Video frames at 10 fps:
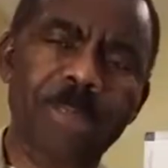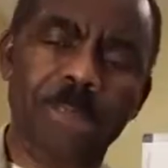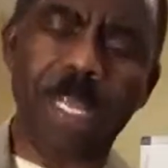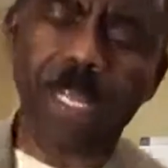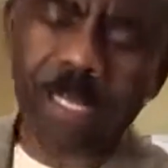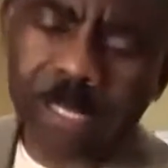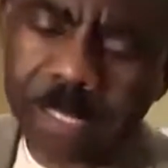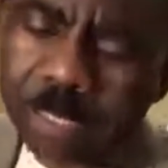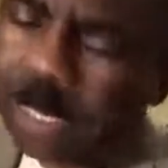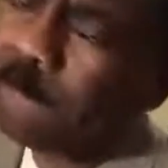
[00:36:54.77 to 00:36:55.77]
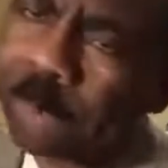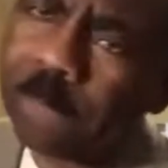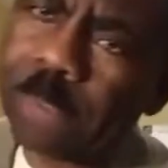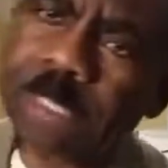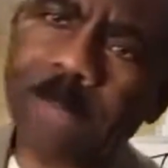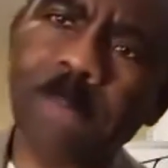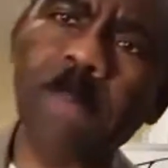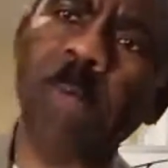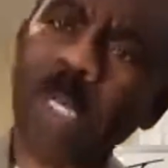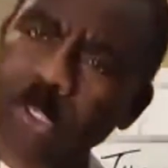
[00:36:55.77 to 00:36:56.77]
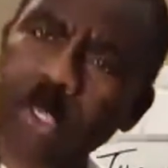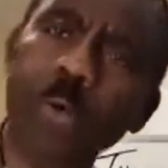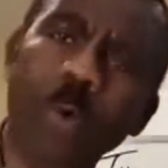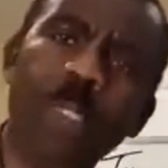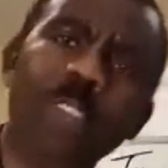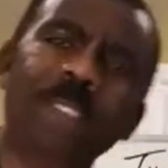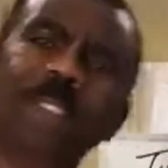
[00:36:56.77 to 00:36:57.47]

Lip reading: Okay? Not very, very simple, but once you know it,